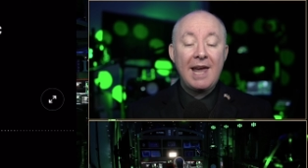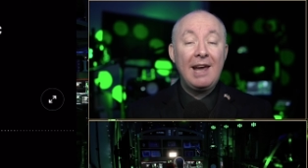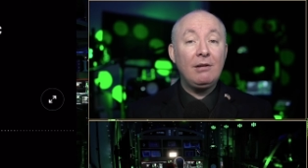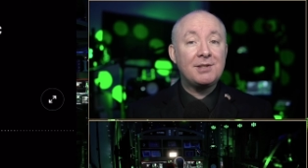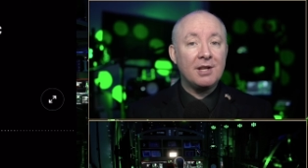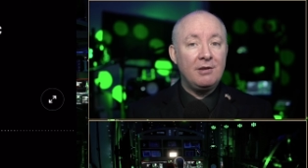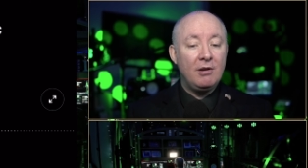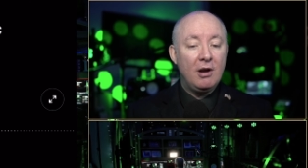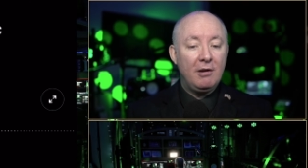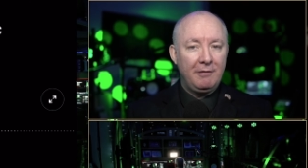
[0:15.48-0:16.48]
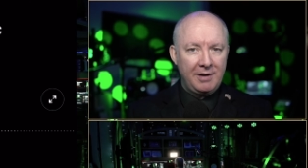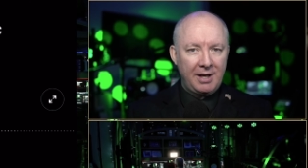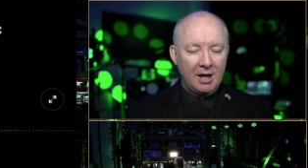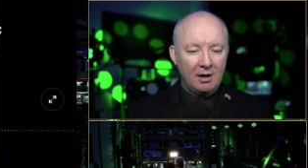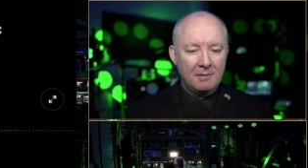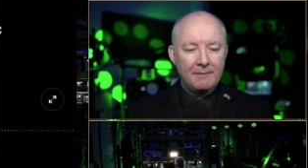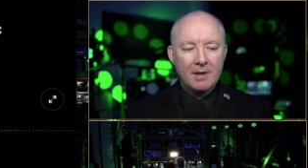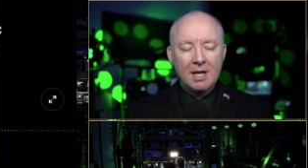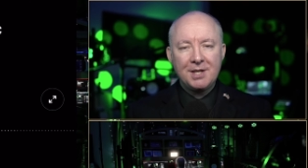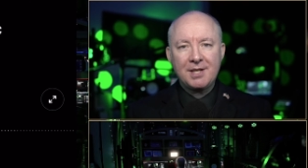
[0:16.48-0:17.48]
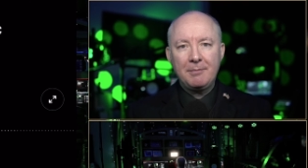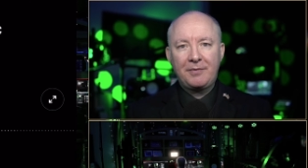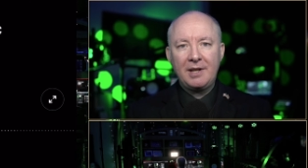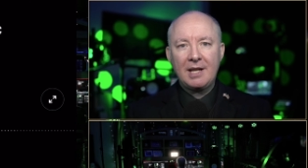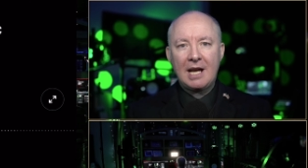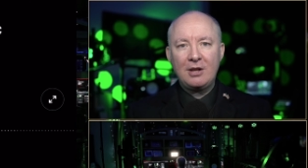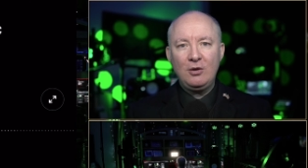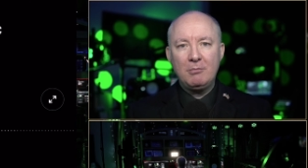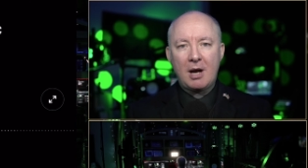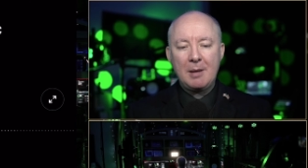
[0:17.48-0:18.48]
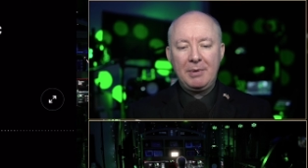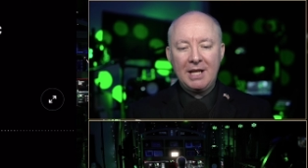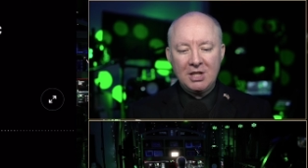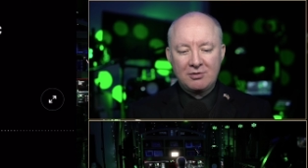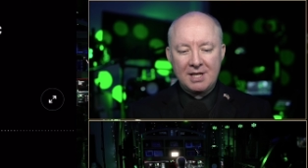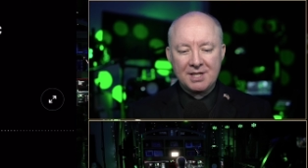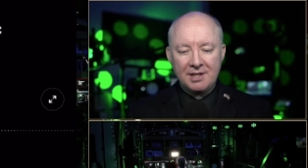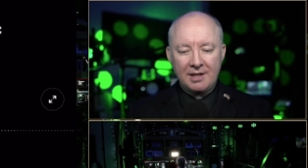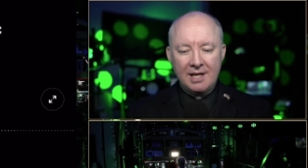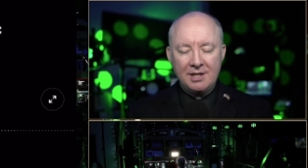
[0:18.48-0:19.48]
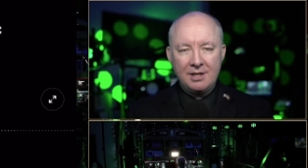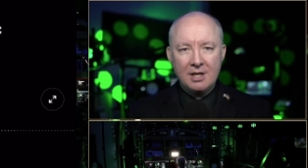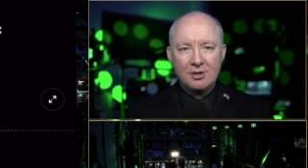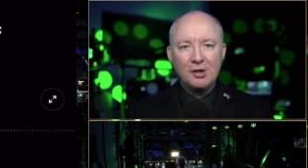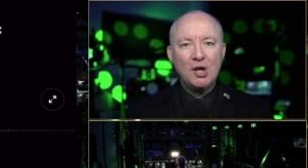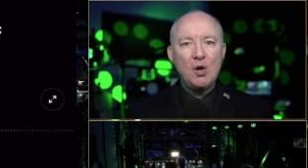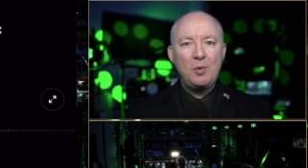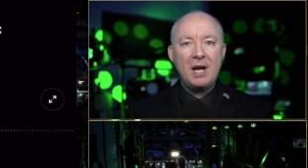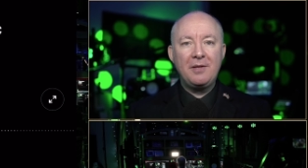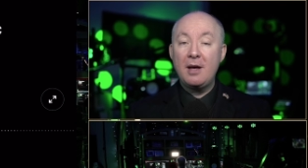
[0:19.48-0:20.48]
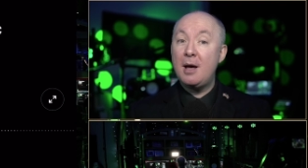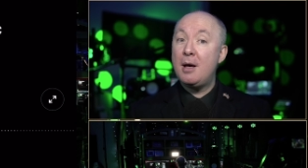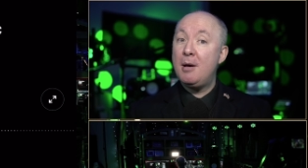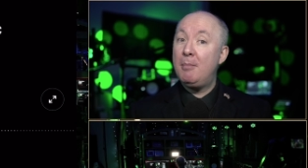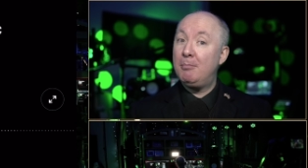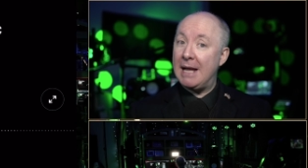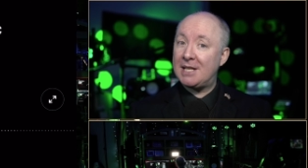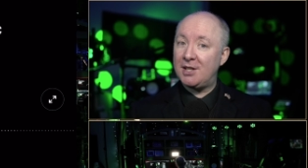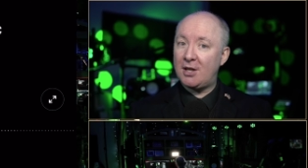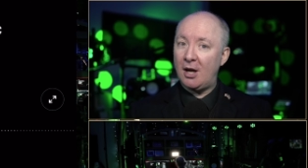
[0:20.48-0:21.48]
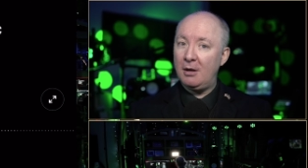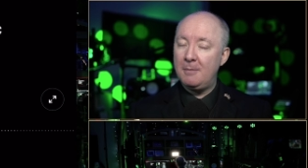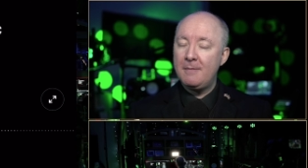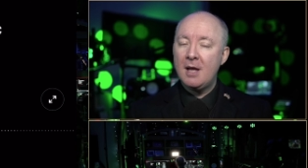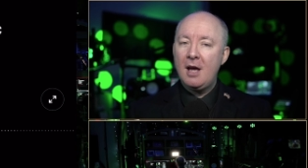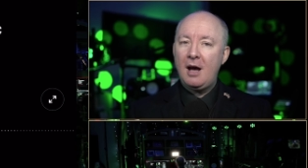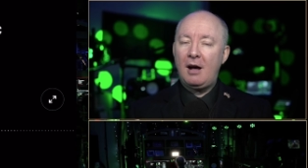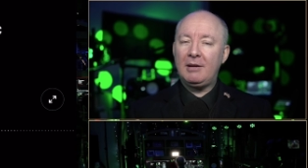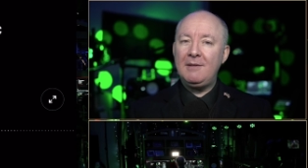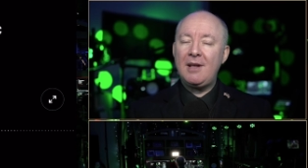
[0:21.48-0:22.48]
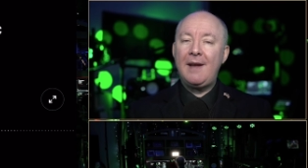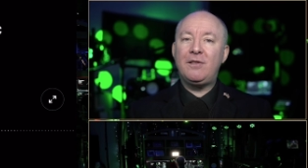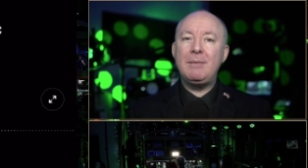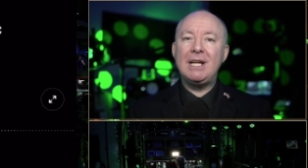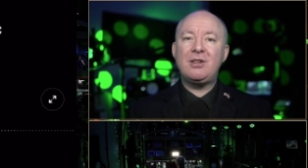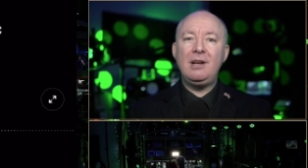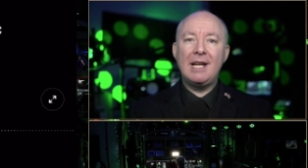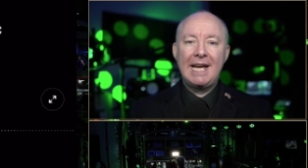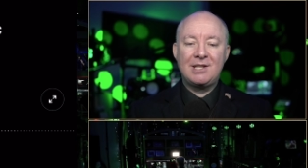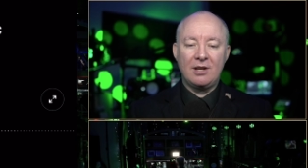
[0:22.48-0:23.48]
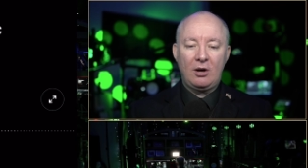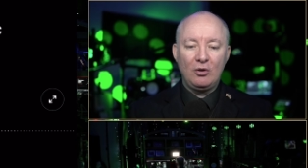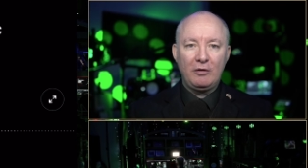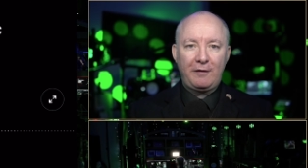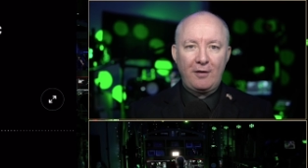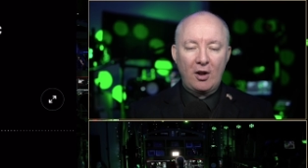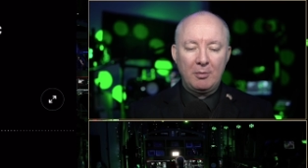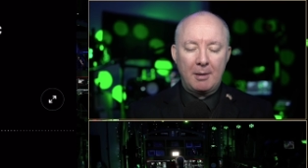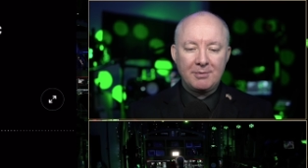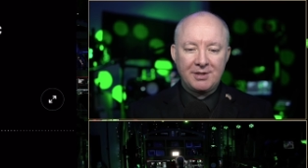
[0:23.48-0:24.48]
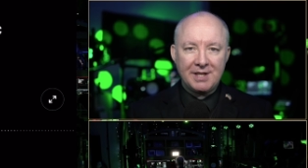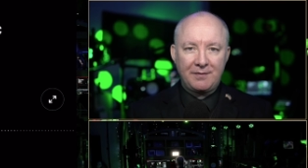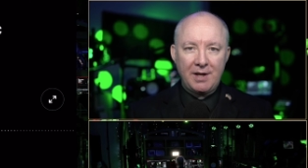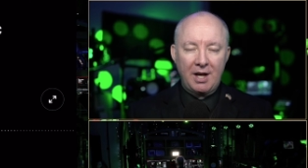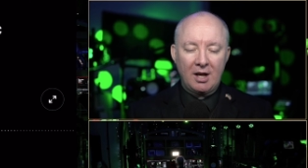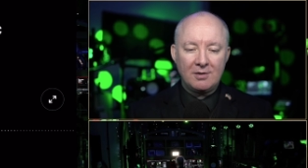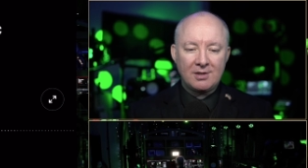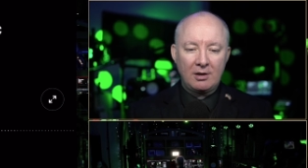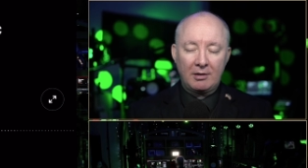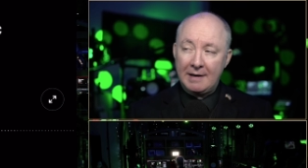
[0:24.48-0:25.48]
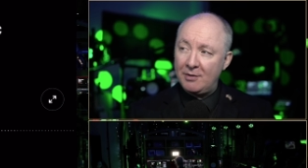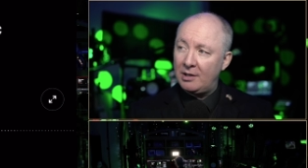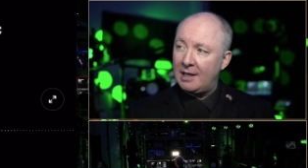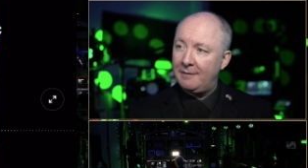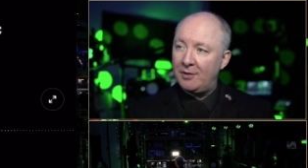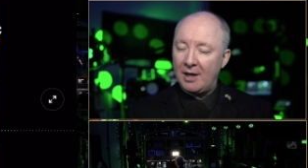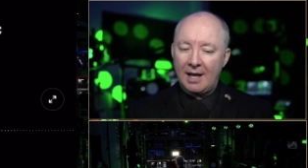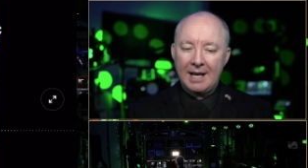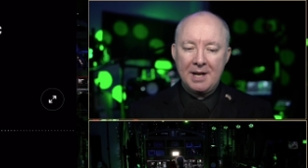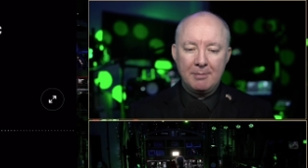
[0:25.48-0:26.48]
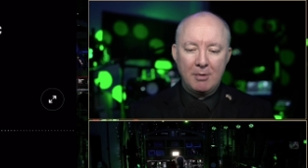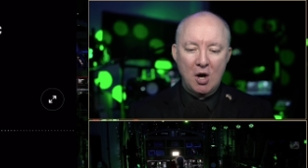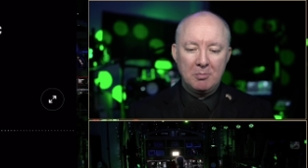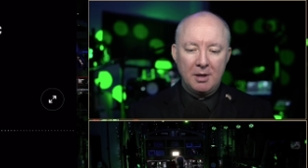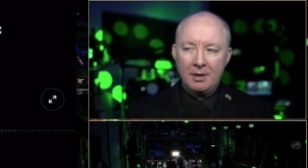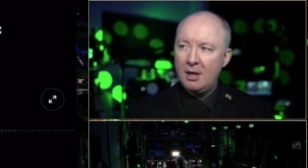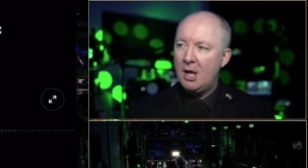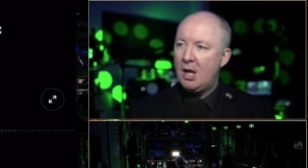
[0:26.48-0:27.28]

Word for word: Hilton video, something that you might be interested in to do with Mexico. I'll give that information later on the follow up to this video, so I'll give you the link for that in a moment.